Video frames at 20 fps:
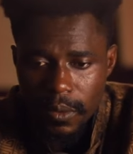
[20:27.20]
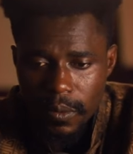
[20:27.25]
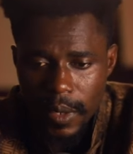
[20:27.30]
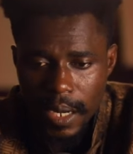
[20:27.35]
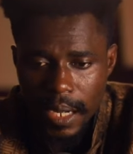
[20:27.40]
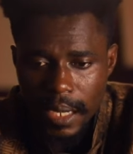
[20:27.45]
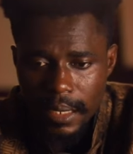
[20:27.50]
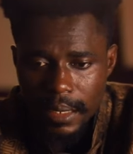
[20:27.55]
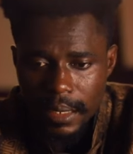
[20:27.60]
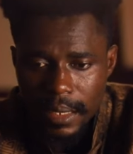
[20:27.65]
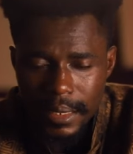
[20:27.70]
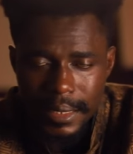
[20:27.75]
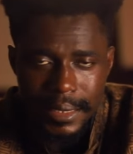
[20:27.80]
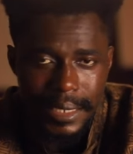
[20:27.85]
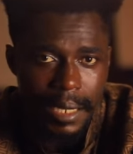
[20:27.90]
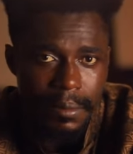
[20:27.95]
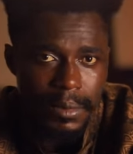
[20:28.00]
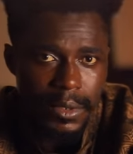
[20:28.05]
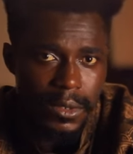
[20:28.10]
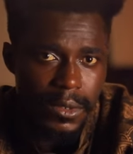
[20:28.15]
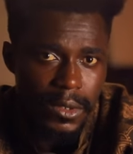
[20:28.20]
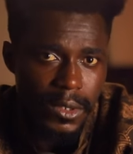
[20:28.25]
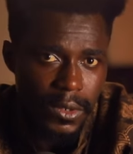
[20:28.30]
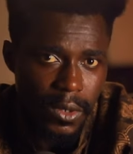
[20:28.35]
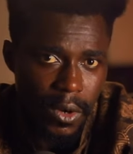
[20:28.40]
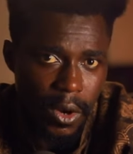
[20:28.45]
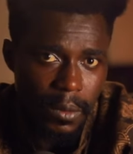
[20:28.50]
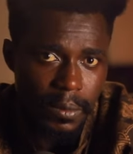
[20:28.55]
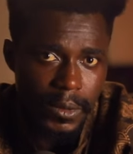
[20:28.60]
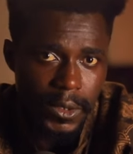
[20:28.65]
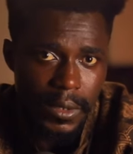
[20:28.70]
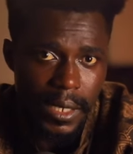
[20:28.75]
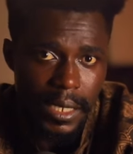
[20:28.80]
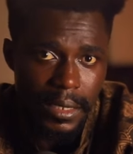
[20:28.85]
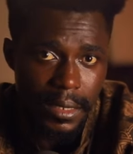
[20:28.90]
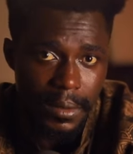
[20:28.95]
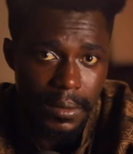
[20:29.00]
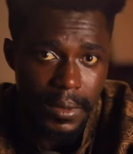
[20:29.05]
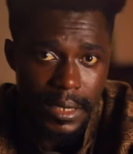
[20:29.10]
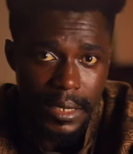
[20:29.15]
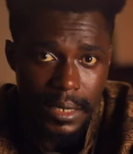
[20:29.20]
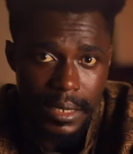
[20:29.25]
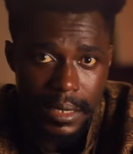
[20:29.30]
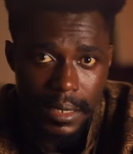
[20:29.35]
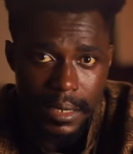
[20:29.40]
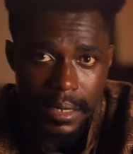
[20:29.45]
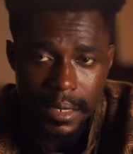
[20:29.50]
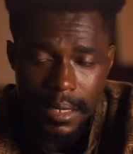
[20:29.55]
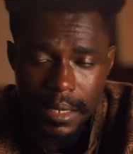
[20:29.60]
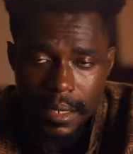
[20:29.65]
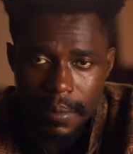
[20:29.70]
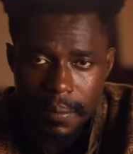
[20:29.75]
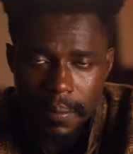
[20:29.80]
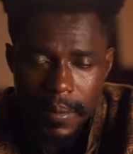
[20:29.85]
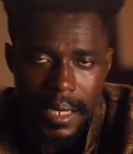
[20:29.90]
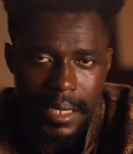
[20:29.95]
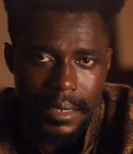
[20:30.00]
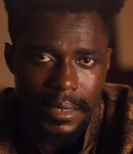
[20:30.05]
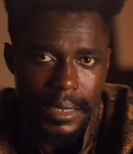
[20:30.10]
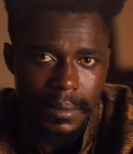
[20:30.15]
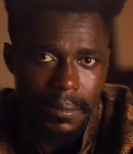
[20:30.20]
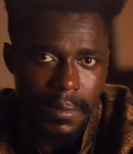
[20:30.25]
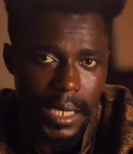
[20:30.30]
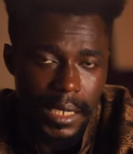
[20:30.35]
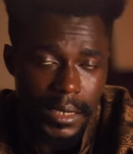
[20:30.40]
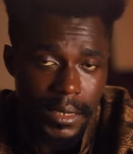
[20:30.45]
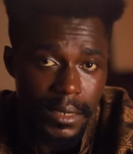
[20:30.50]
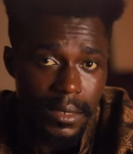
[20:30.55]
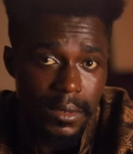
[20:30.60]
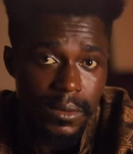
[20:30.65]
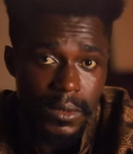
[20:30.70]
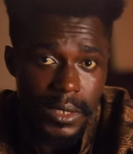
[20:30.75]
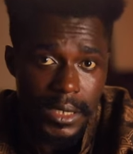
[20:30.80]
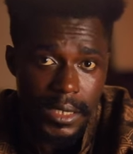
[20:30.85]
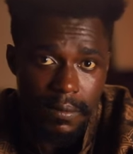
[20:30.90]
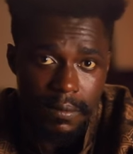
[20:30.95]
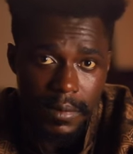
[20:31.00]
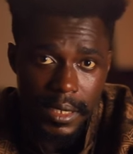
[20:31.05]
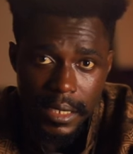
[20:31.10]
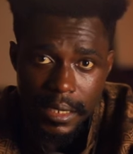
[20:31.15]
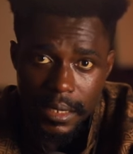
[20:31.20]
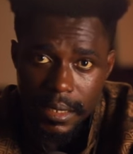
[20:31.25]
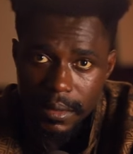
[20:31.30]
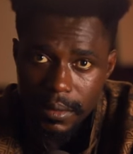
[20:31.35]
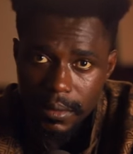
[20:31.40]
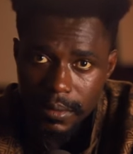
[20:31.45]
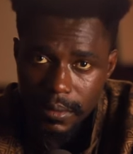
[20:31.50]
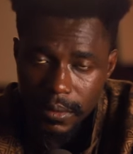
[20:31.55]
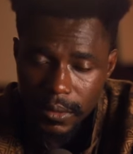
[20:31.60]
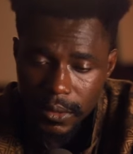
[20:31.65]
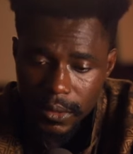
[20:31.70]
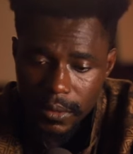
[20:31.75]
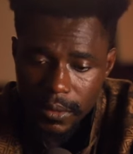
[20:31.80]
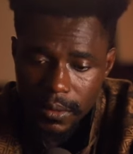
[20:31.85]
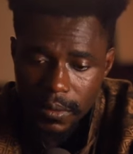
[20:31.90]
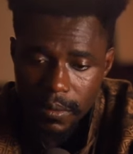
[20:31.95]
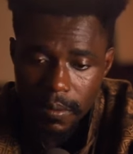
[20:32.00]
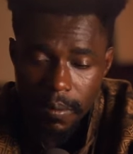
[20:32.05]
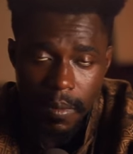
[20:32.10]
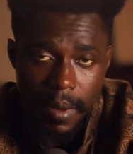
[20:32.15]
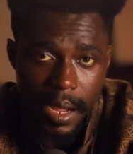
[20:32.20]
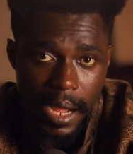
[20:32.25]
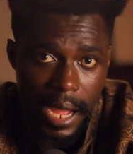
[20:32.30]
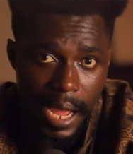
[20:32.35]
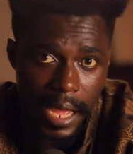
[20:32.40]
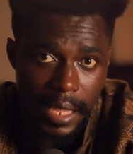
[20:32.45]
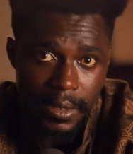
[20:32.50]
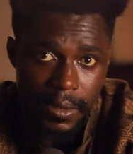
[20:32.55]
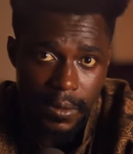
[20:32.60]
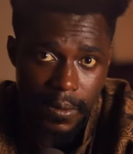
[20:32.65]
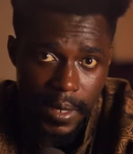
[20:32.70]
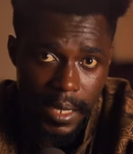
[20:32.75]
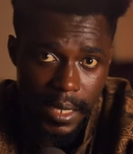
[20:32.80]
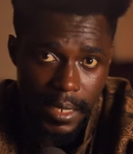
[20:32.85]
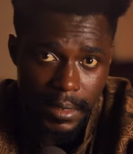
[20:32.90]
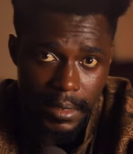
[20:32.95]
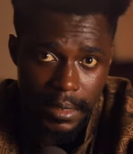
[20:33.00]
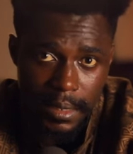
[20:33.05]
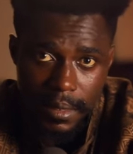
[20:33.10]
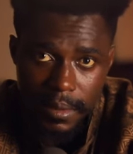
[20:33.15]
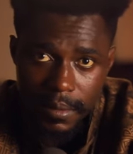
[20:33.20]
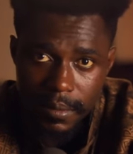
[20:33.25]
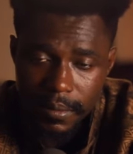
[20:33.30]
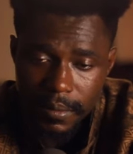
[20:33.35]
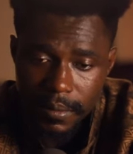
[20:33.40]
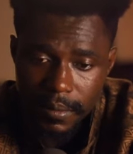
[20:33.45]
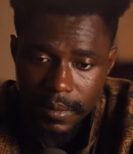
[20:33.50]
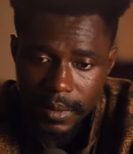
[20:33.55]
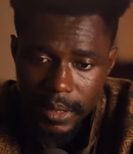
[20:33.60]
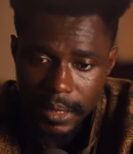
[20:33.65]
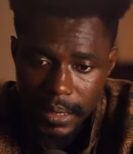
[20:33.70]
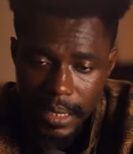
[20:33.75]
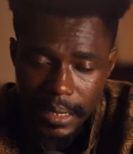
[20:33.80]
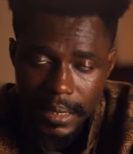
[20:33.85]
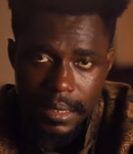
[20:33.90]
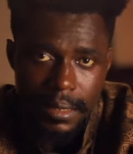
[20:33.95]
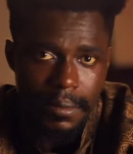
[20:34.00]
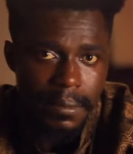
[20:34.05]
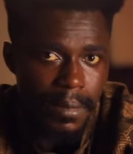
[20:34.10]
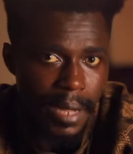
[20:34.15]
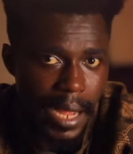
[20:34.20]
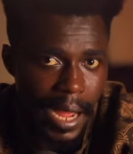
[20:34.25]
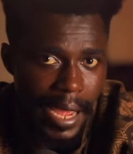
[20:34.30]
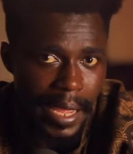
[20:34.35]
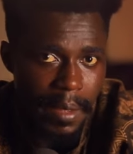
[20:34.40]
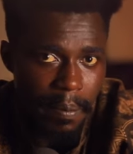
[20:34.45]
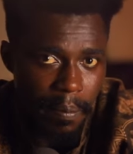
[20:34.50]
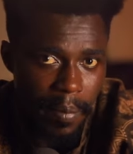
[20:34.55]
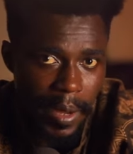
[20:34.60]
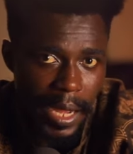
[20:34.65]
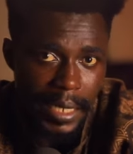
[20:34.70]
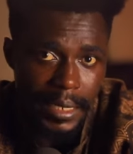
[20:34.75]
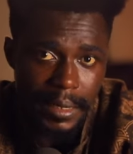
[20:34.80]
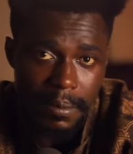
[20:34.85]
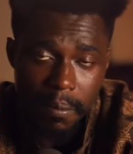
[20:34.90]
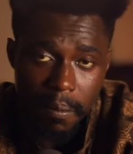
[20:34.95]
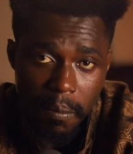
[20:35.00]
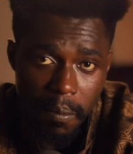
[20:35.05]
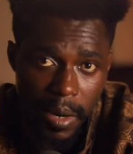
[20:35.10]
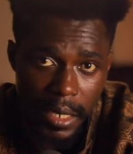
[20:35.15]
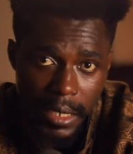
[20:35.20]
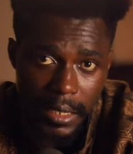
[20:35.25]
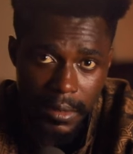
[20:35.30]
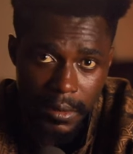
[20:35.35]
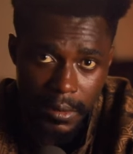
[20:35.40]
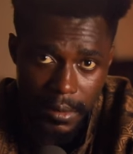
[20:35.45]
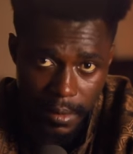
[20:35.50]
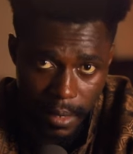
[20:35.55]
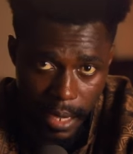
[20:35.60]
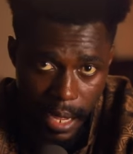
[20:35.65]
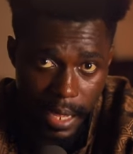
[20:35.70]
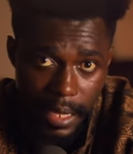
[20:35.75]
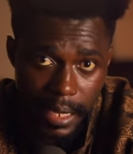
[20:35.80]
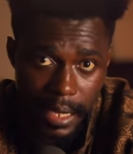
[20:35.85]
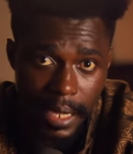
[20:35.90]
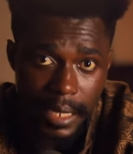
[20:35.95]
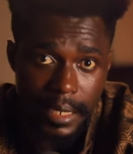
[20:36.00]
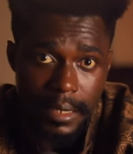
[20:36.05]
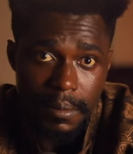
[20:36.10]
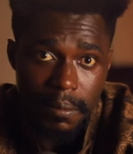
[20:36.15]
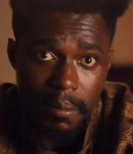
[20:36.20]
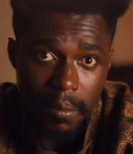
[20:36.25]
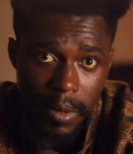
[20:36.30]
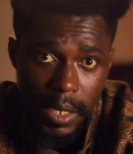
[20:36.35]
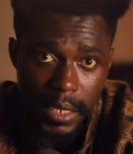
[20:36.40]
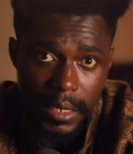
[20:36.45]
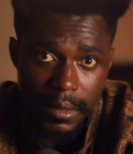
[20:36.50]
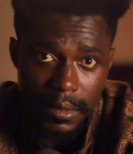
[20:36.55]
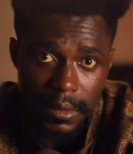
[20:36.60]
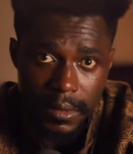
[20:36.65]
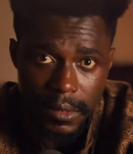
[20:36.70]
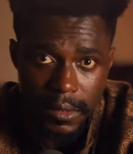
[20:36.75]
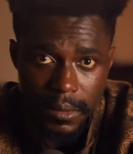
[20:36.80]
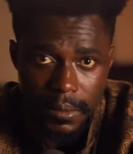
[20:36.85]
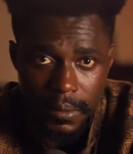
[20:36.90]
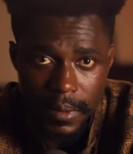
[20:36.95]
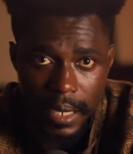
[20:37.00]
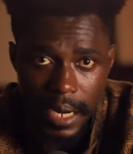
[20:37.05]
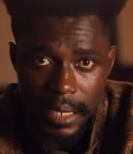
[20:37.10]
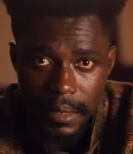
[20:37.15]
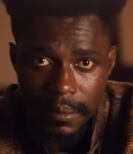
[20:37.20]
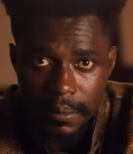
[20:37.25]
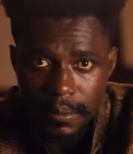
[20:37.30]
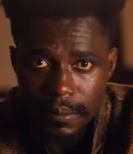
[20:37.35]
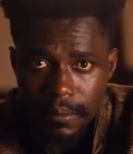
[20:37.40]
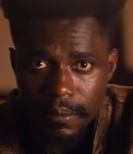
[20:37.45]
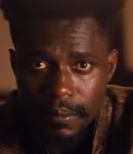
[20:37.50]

When it comes to Sculptura 3D, it exclusively to iOS. Certain iPad models, high end models, right?